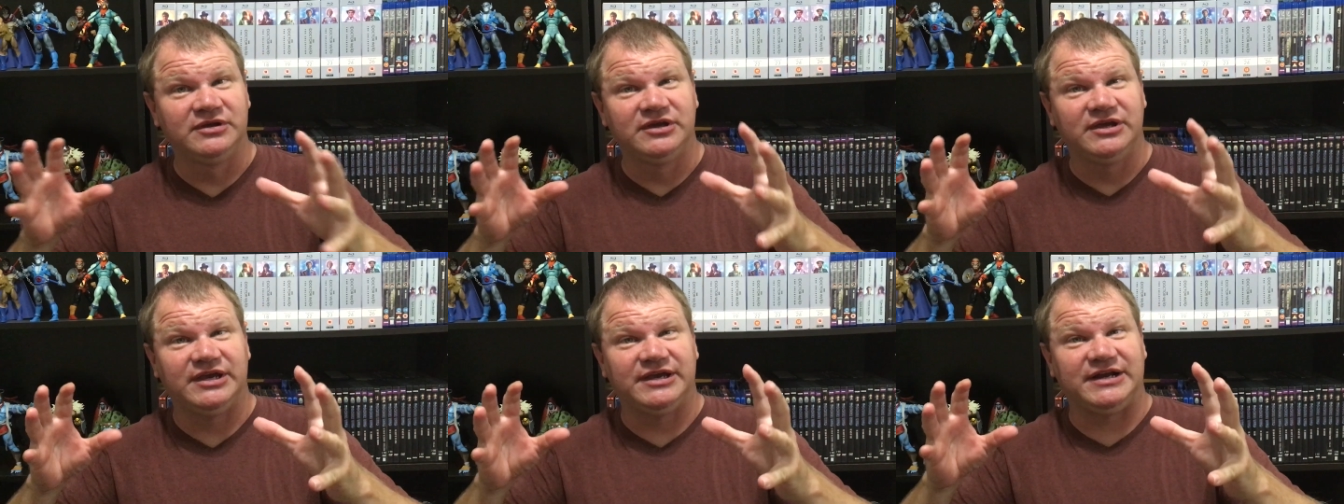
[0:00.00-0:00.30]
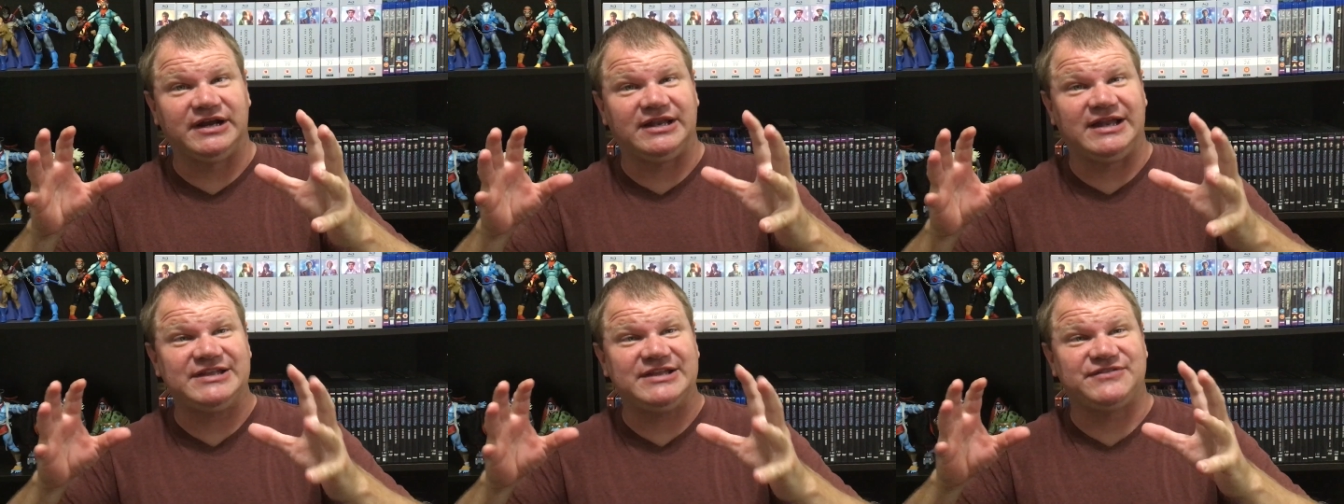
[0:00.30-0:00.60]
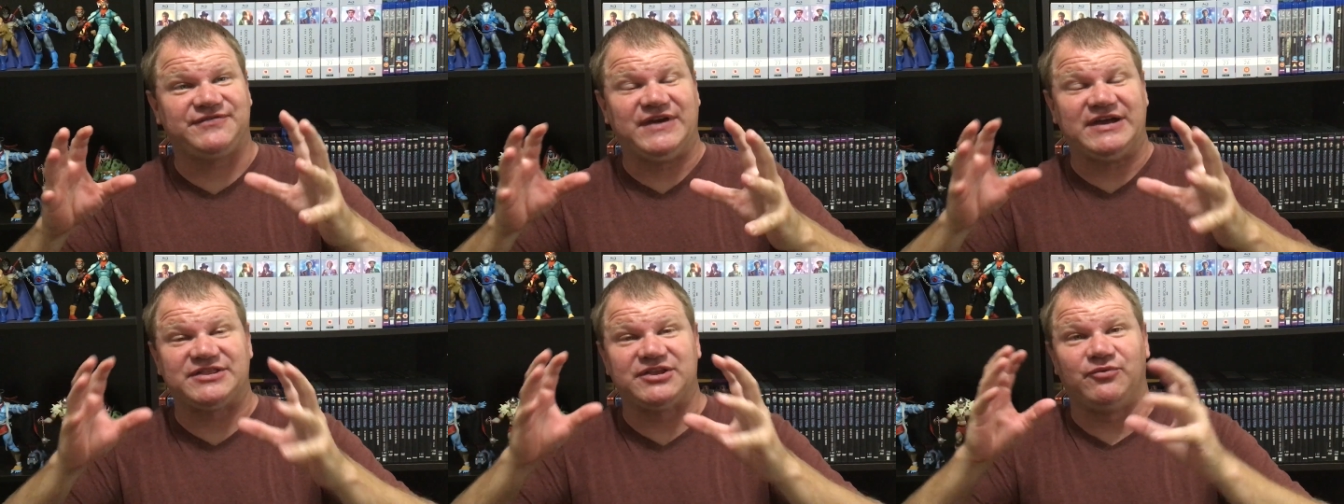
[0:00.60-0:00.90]
And I like
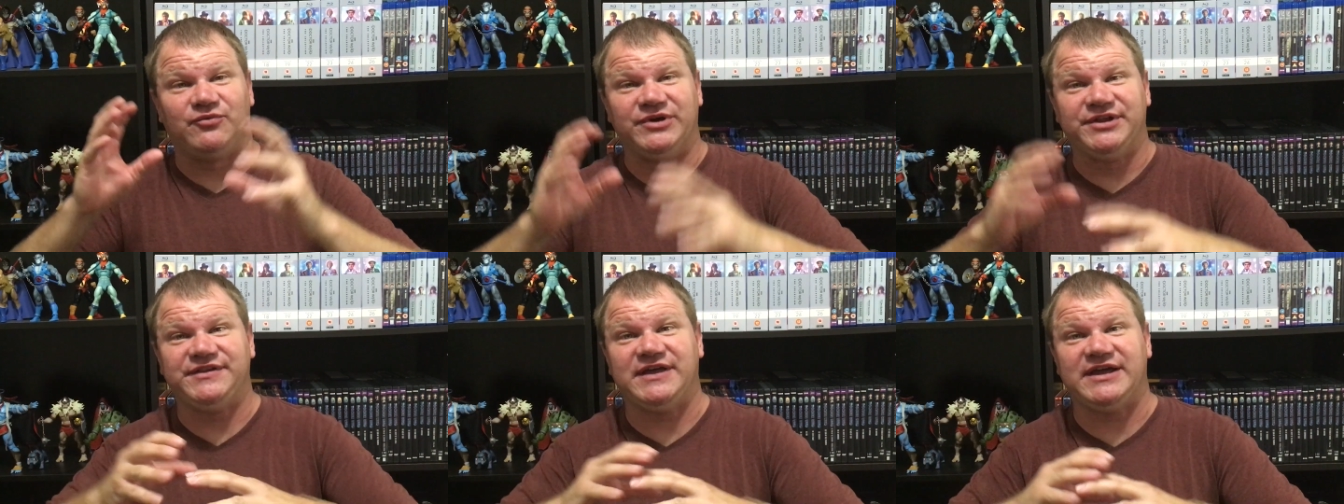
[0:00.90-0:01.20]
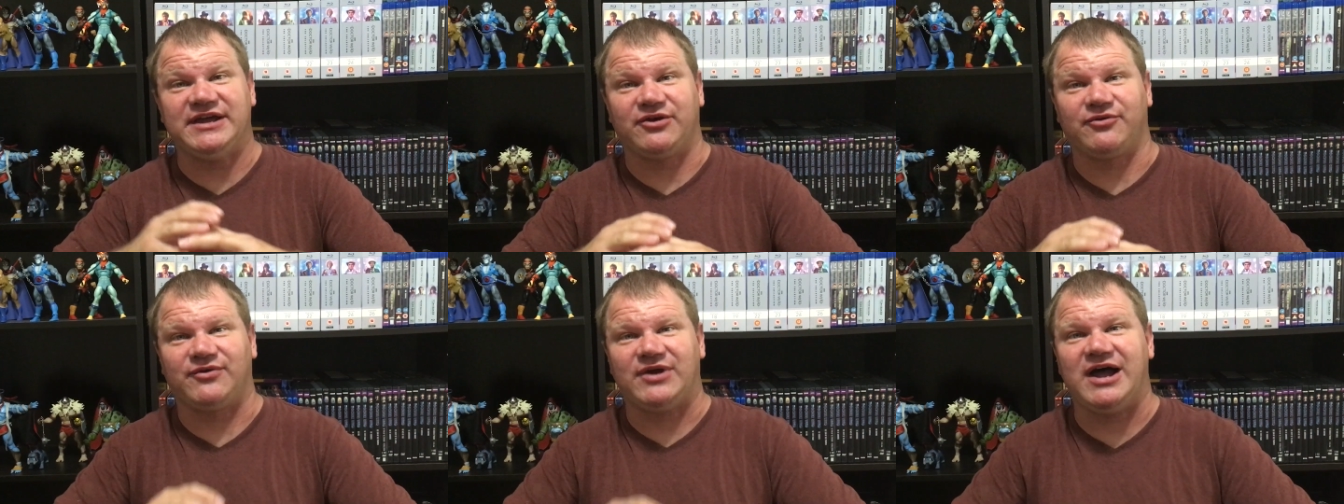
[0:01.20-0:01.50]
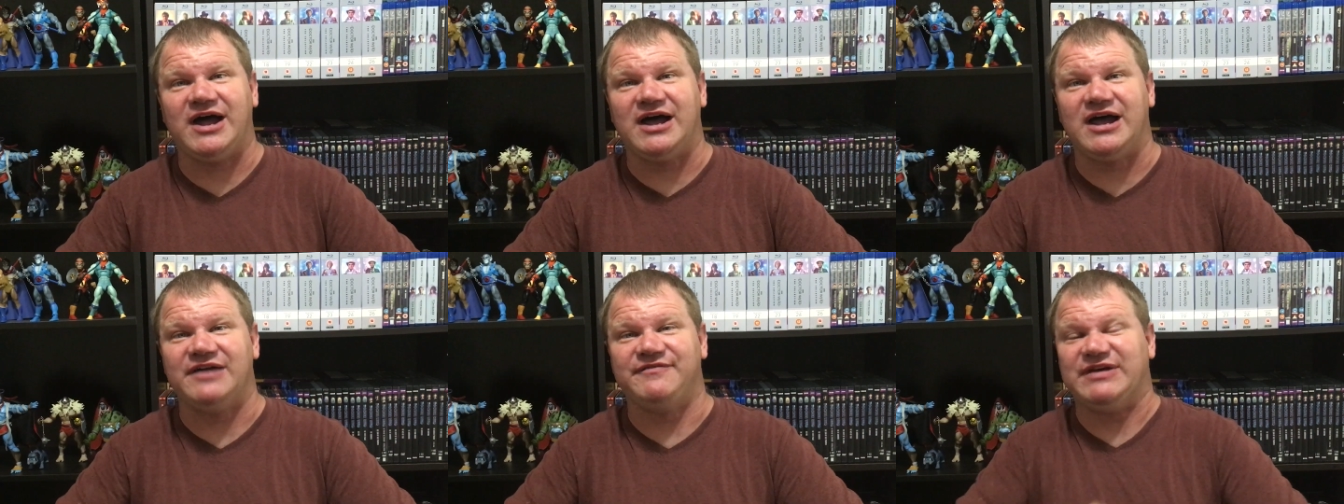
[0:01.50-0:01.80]
the fact that when they
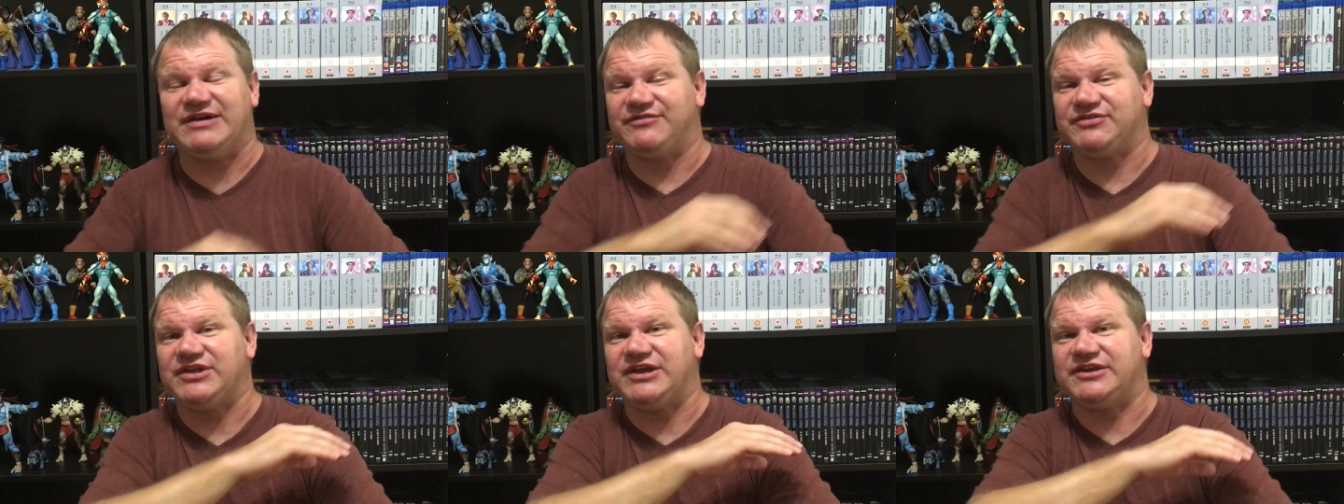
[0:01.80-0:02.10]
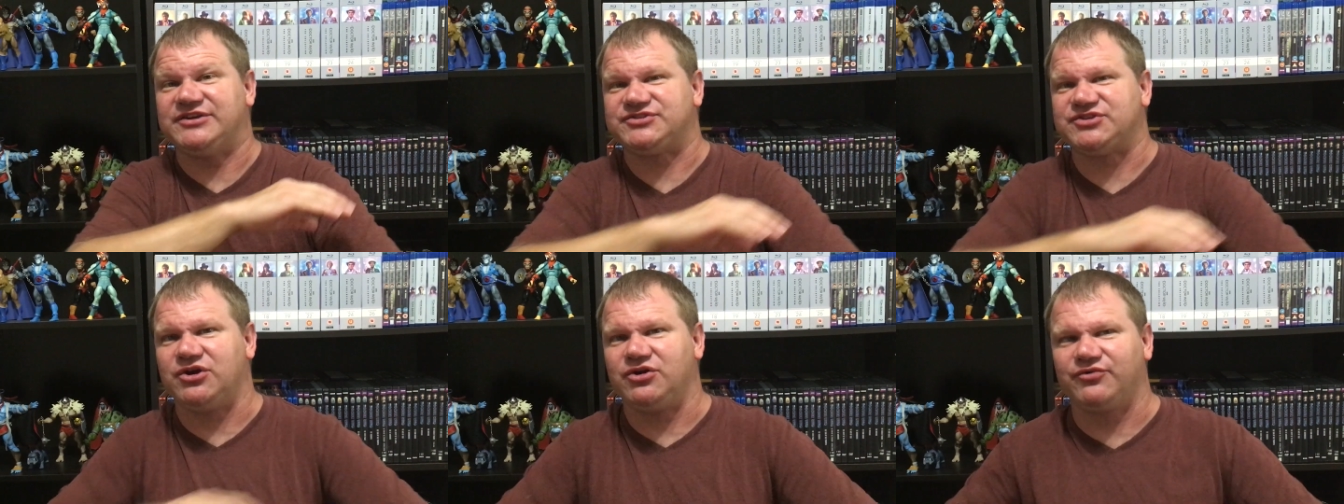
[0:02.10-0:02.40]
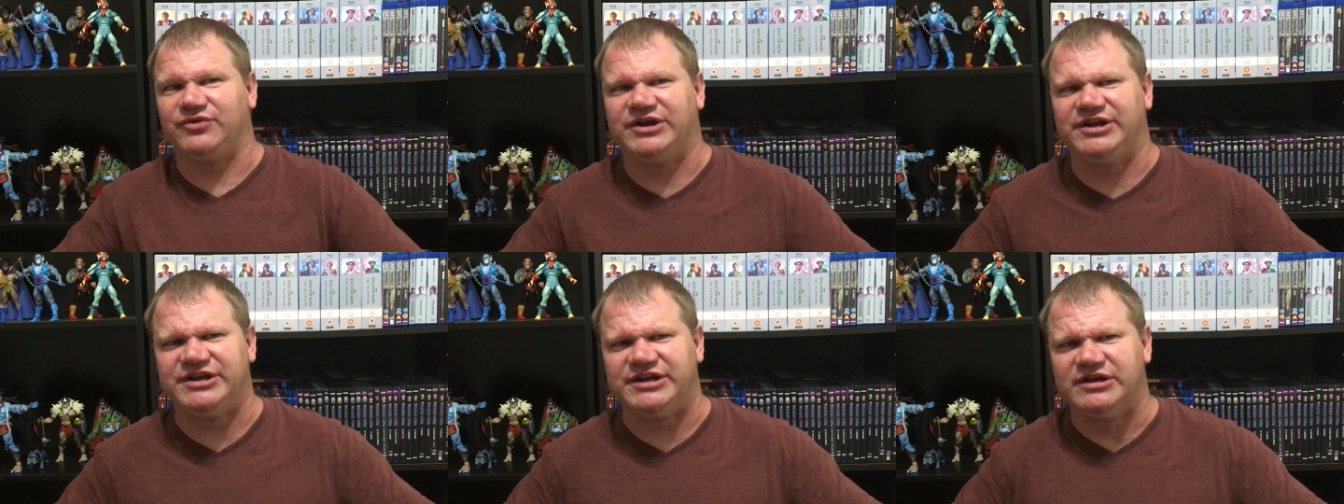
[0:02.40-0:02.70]
arrive, everything is
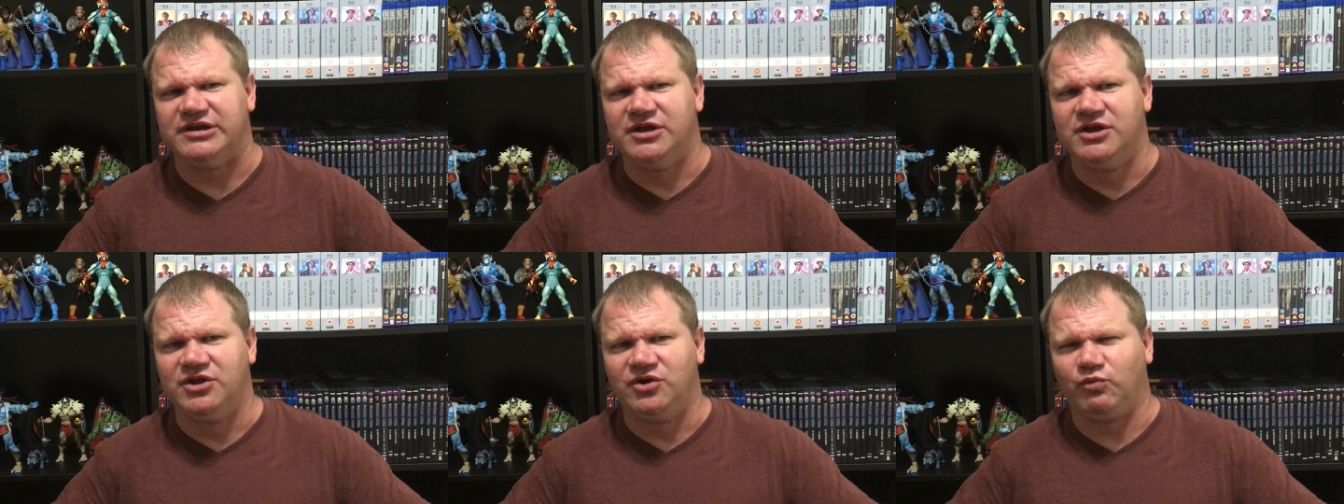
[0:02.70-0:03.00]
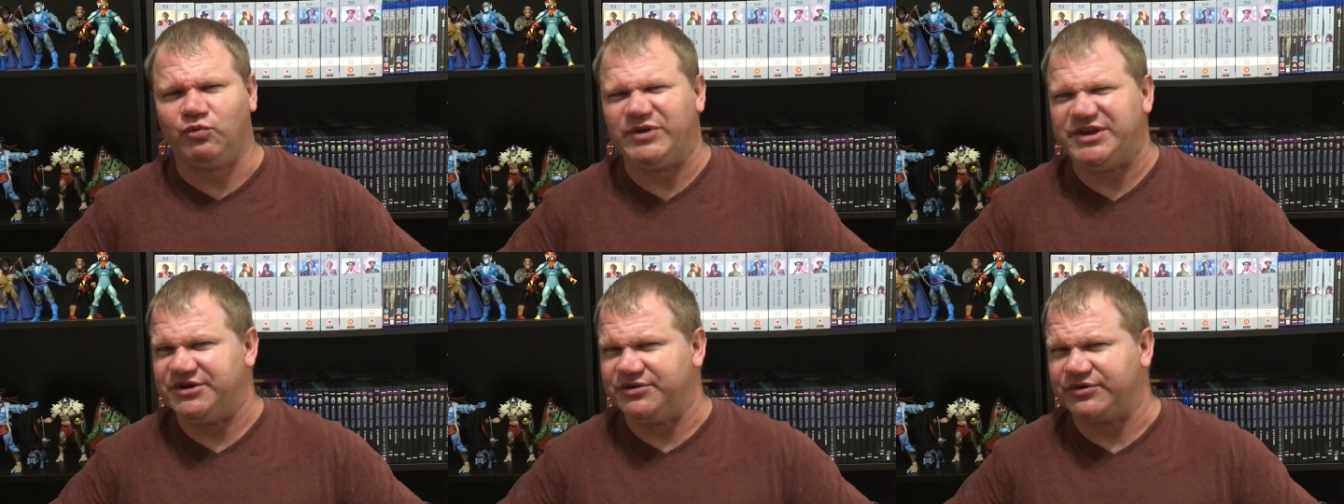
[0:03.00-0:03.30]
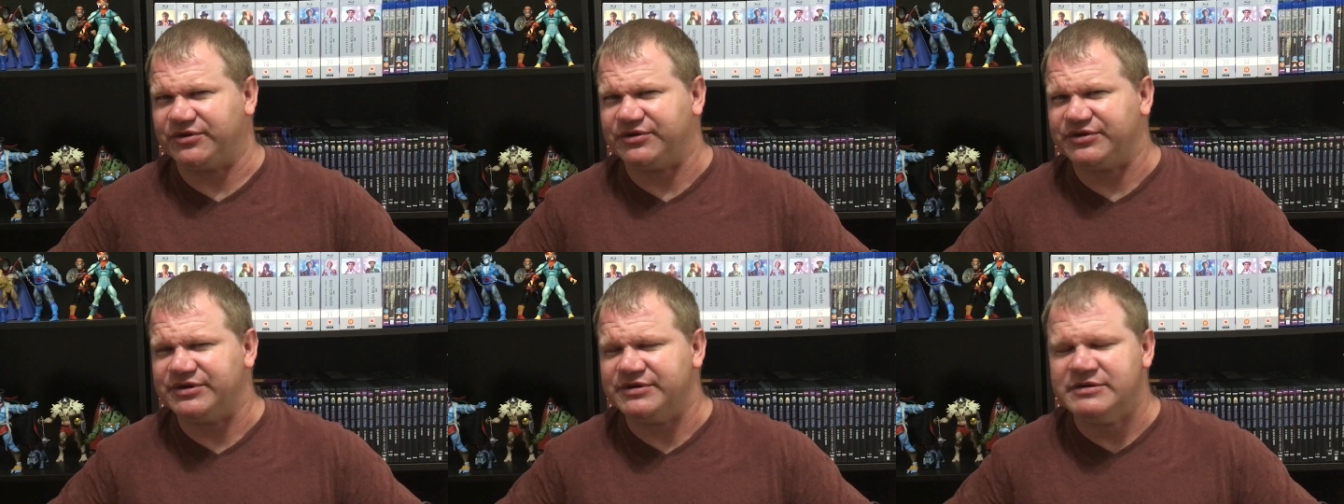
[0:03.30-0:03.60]
already
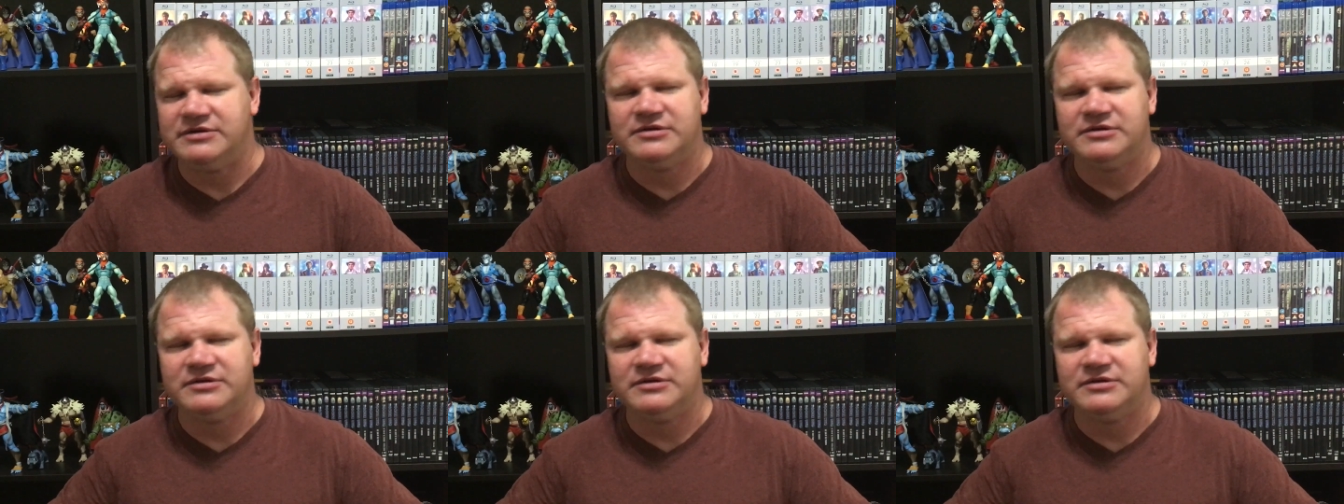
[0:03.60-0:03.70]
weird.